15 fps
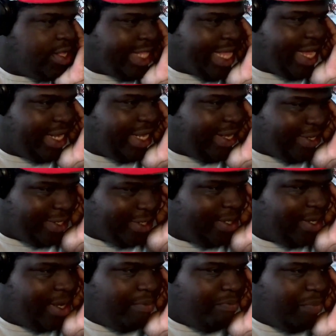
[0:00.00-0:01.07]
That
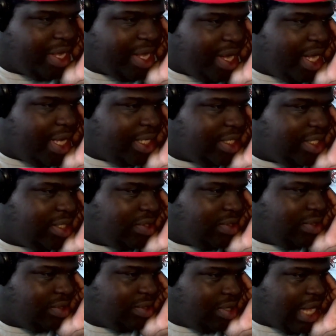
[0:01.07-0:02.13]
is. Because
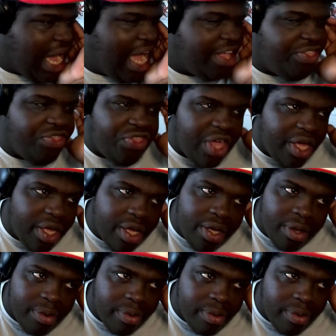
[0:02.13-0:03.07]
I think